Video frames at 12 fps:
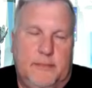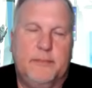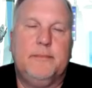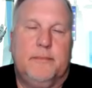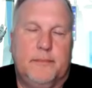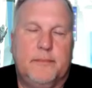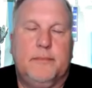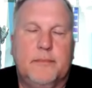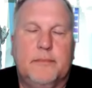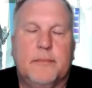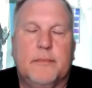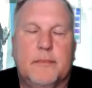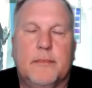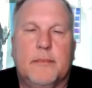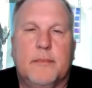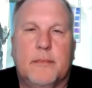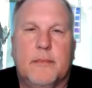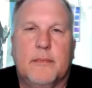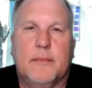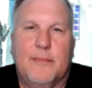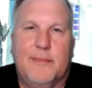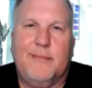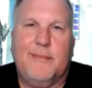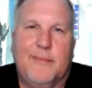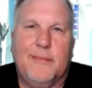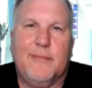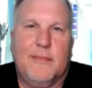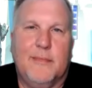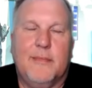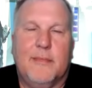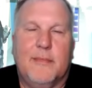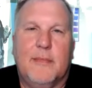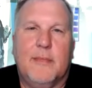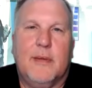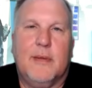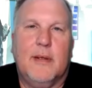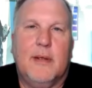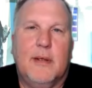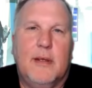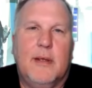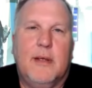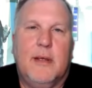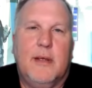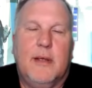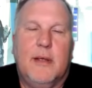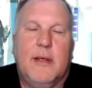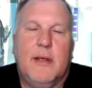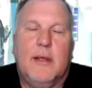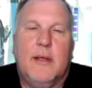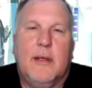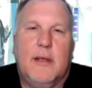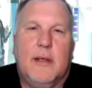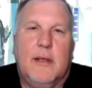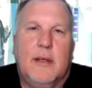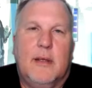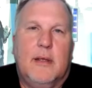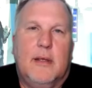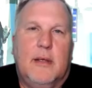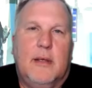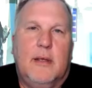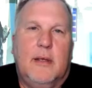[no speech]